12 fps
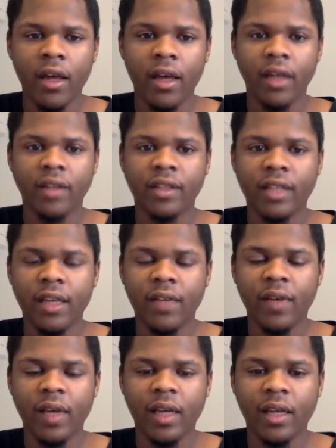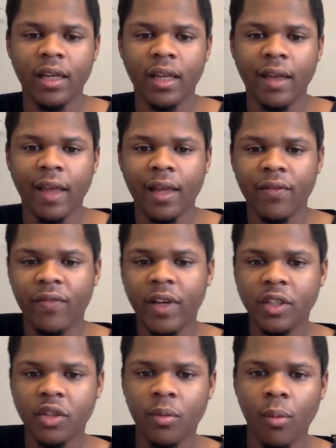and see if he can, they can
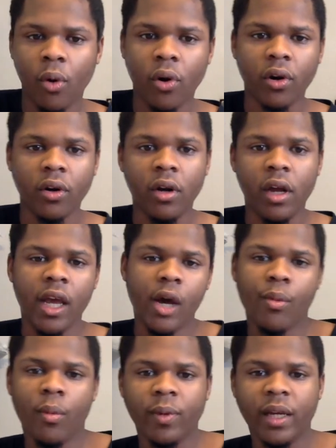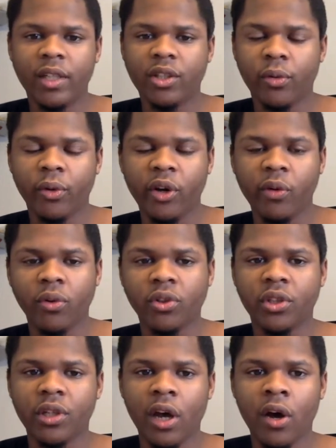fix him or help him get to where he wants
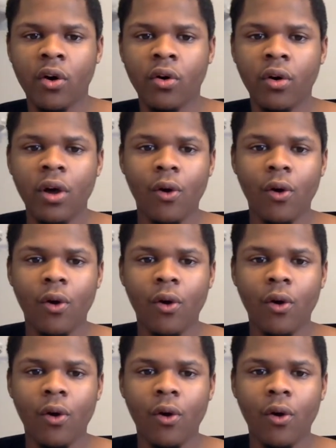to go,